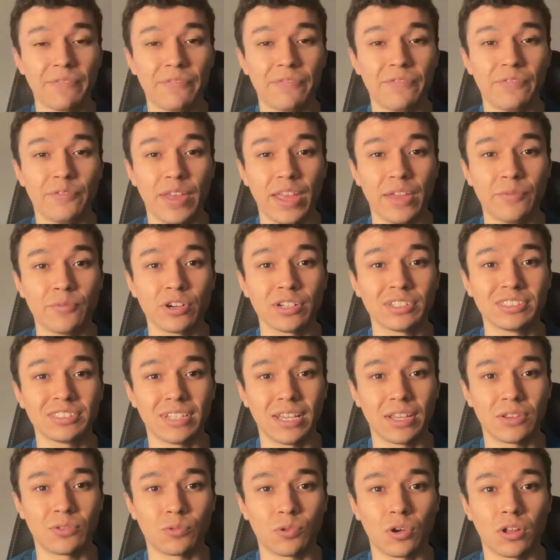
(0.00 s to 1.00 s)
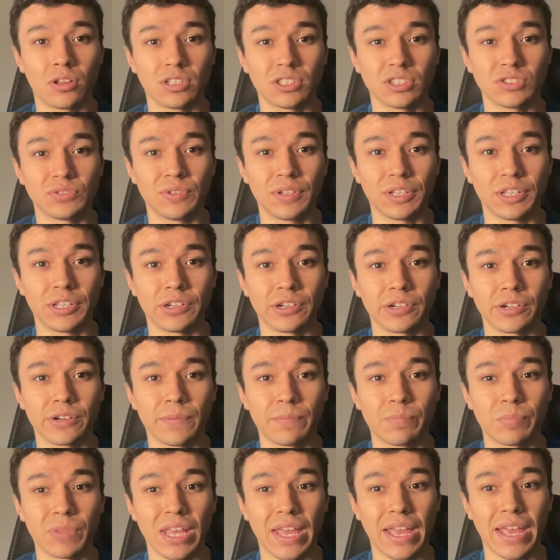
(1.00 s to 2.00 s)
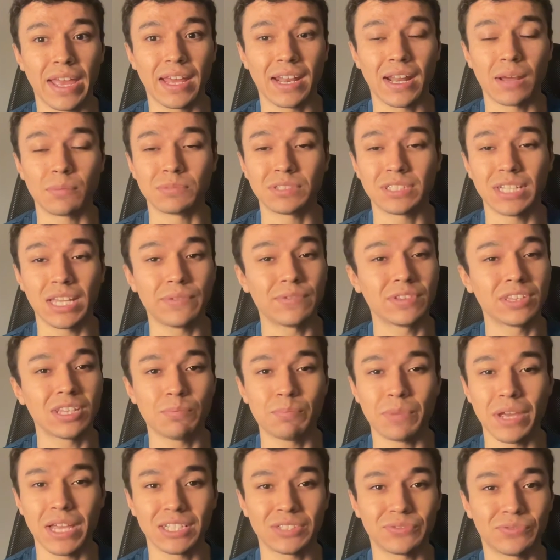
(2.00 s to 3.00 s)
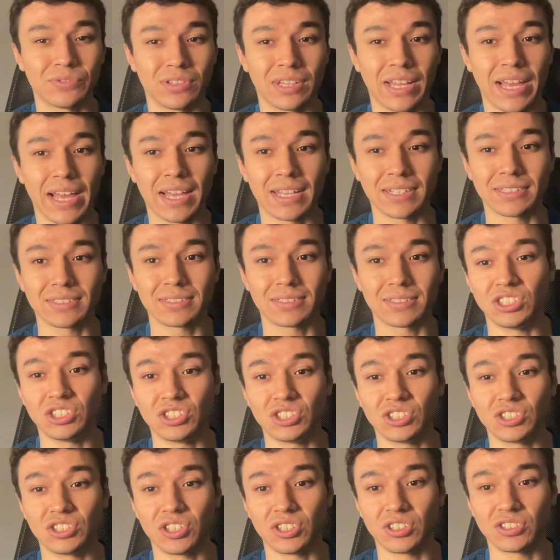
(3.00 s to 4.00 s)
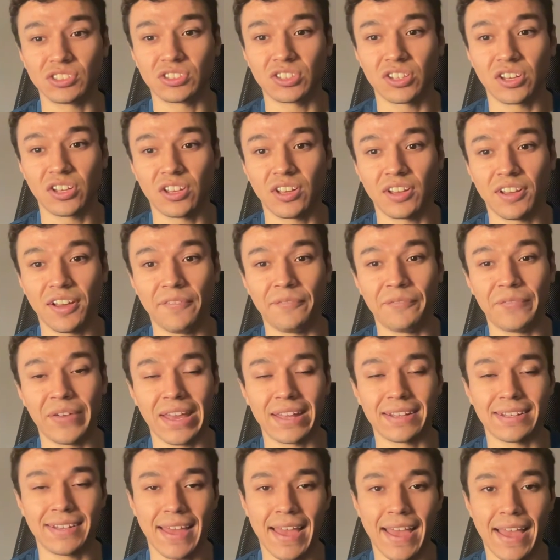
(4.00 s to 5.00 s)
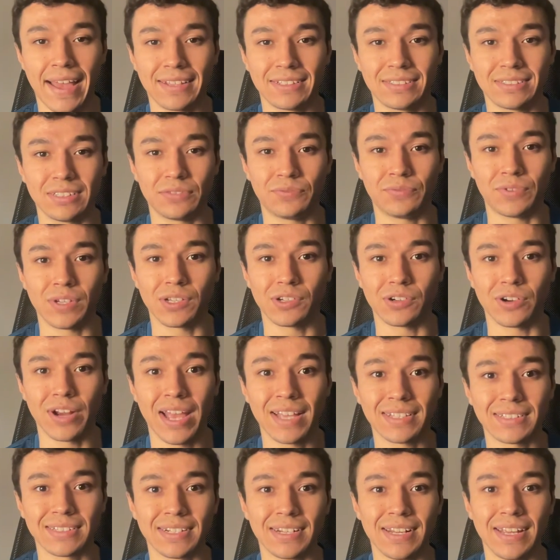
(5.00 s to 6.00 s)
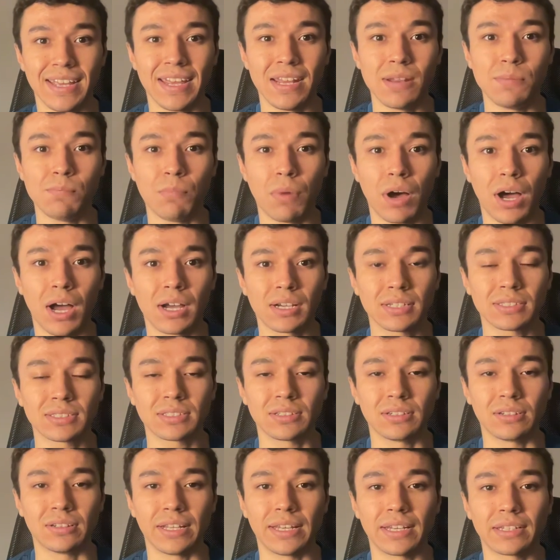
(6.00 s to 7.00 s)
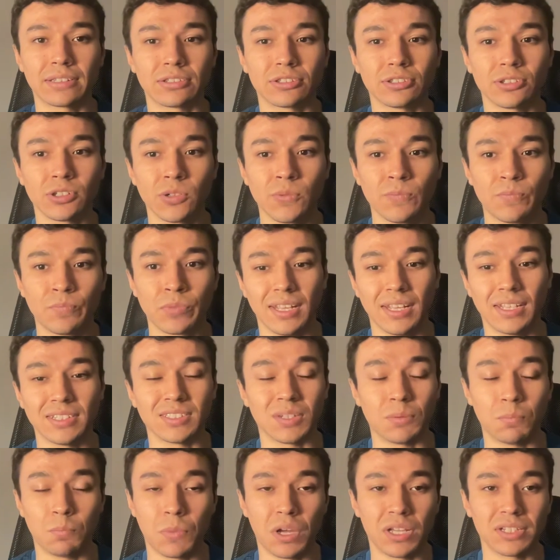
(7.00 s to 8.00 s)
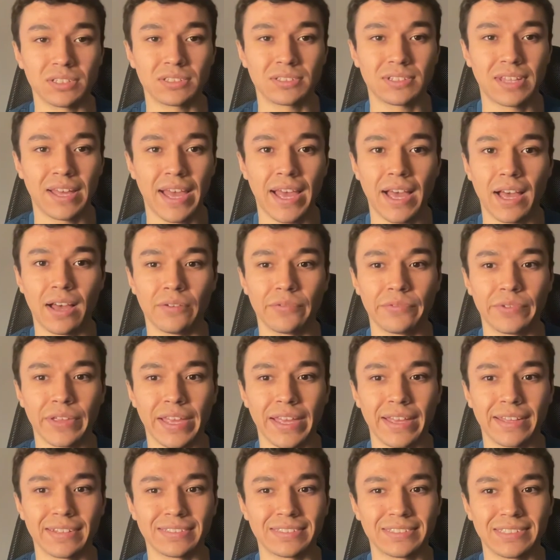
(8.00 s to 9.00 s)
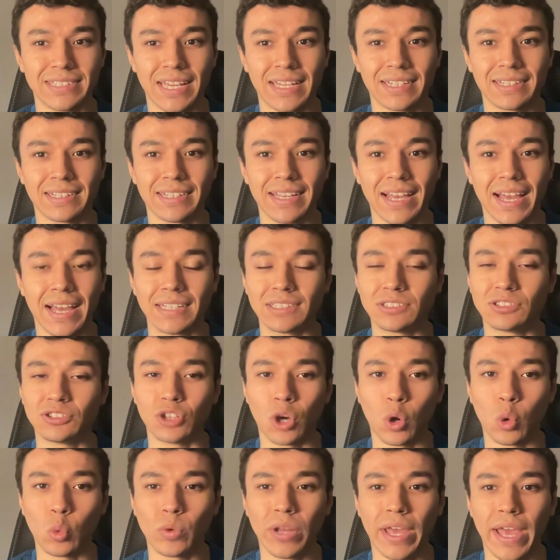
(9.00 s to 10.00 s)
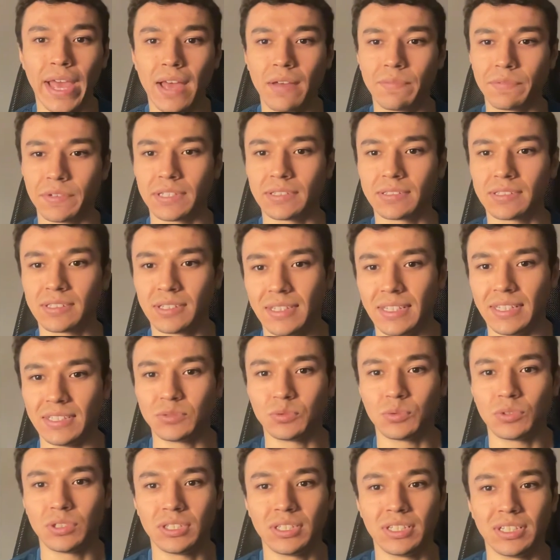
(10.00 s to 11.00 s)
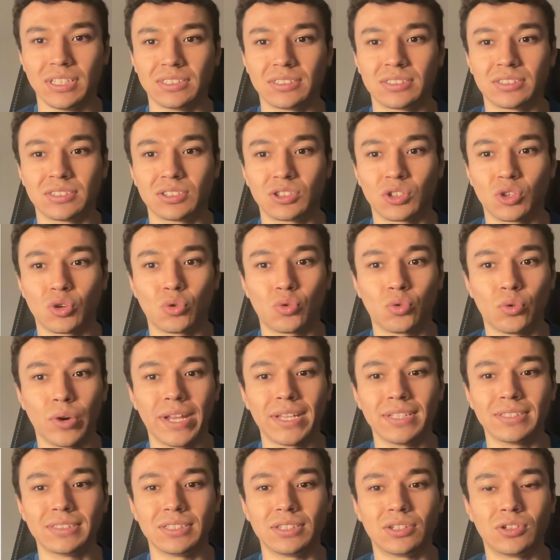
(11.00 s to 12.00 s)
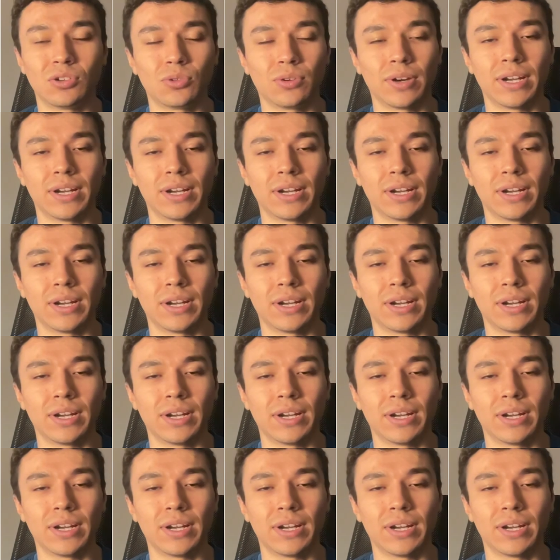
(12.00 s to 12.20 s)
favorite Seth Rollins figure, and I'm saving the best for last. This is just a fantastic figure. As an in-box collector, is a must-have, and sadly I don't have it. This one is crazy